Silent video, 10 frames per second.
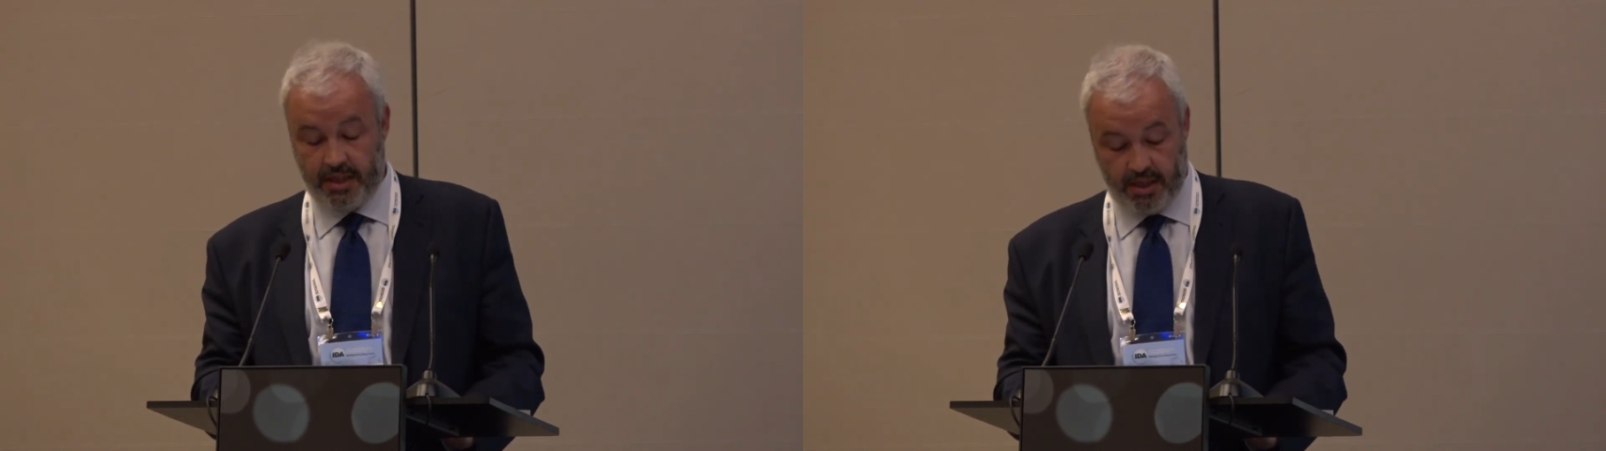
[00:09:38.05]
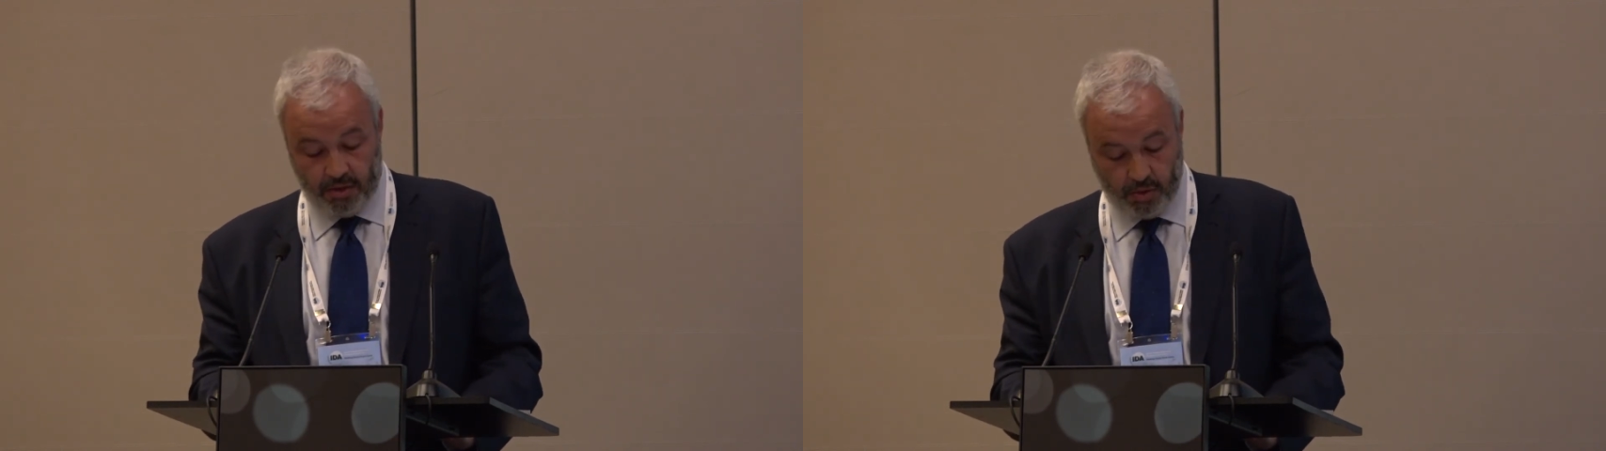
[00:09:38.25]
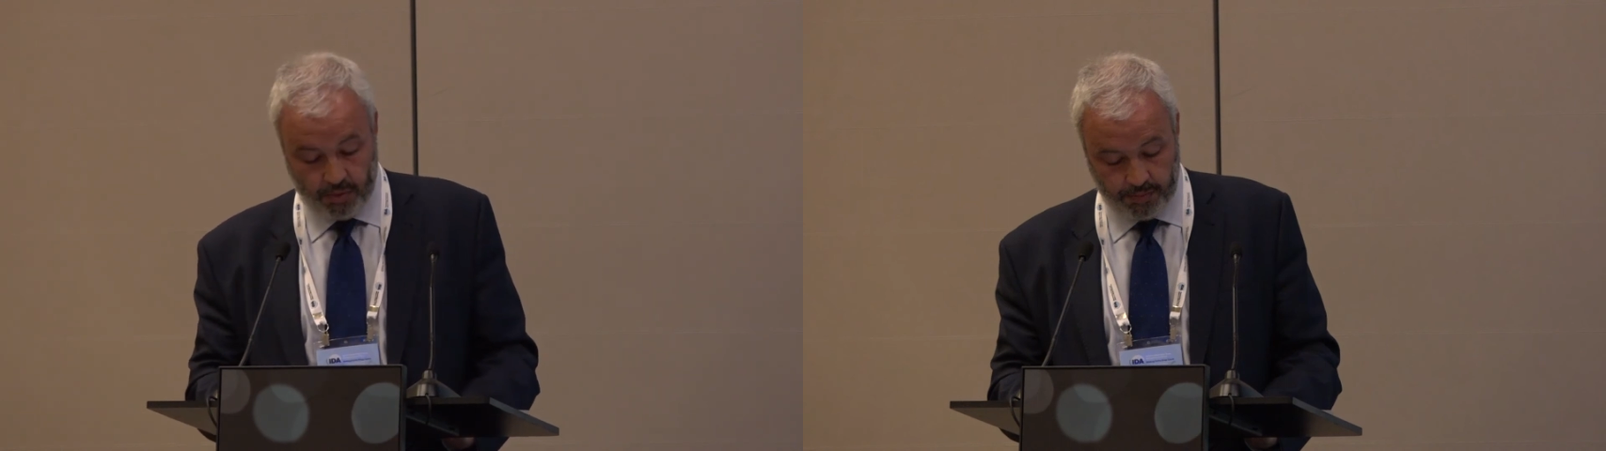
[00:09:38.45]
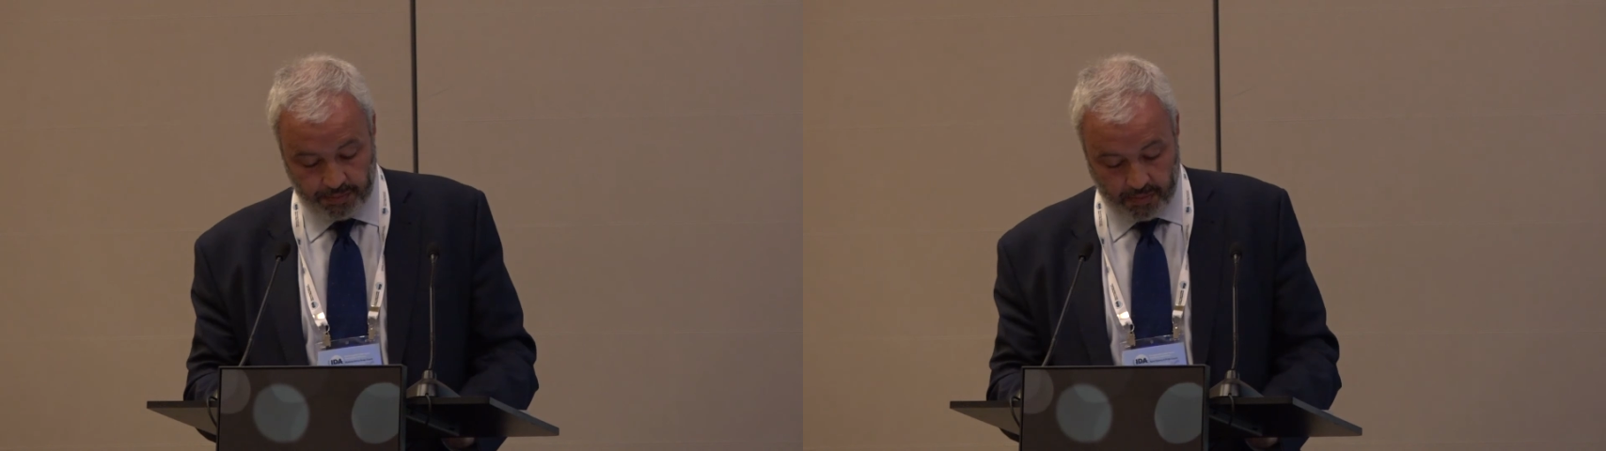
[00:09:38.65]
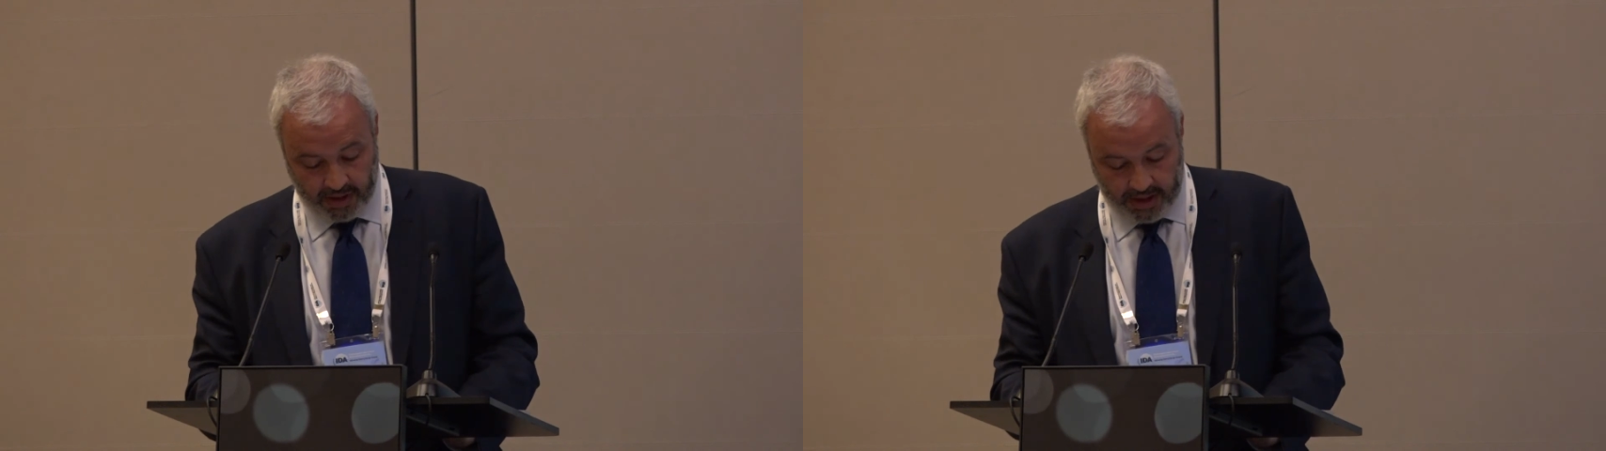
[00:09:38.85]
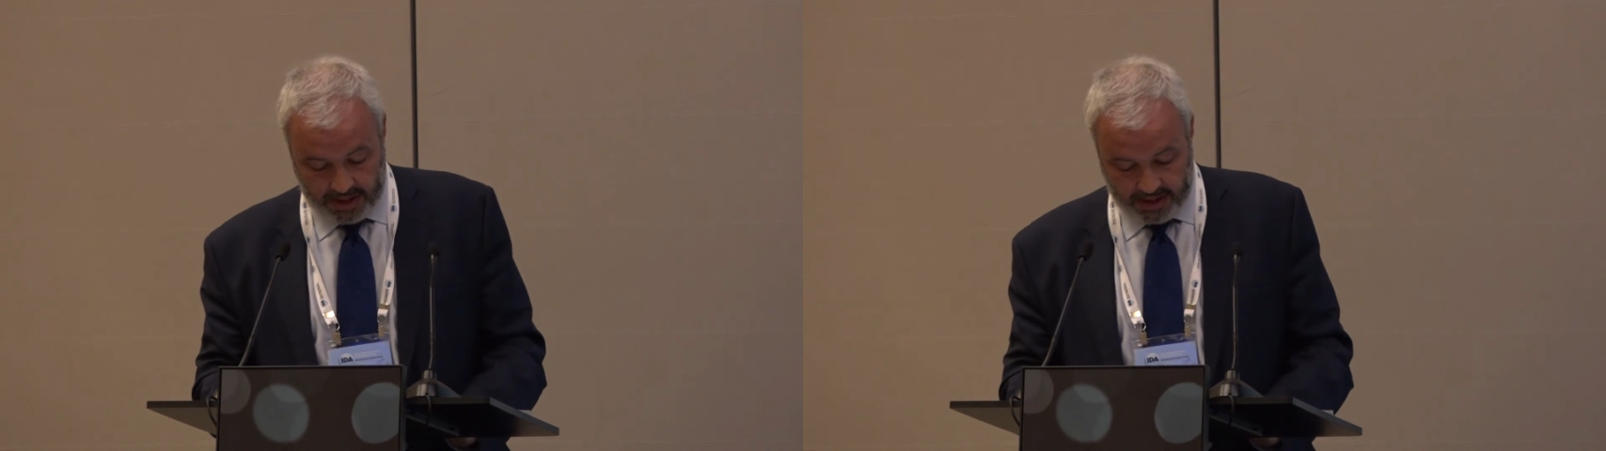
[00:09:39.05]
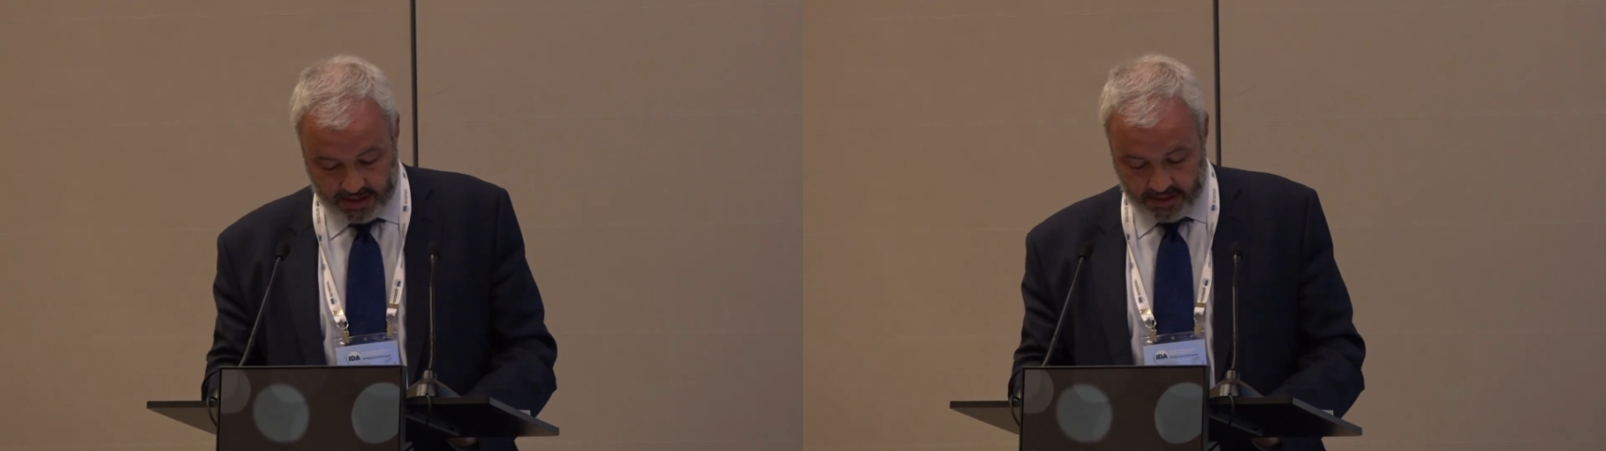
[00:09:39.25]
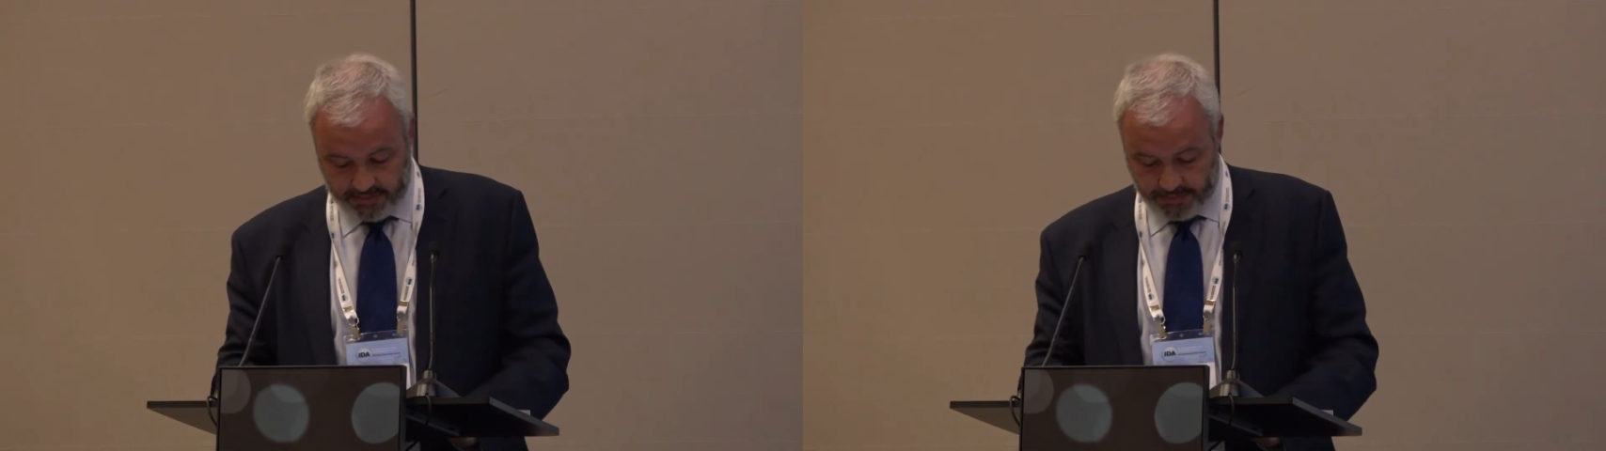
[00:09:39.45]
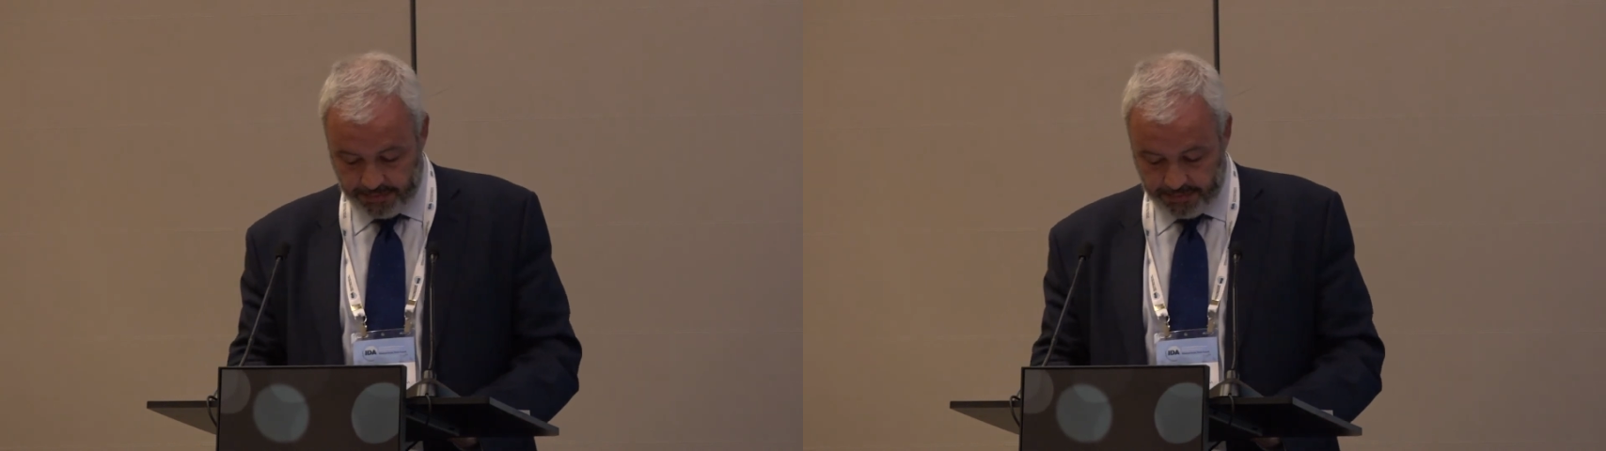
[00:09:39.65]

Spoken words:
EU initiative.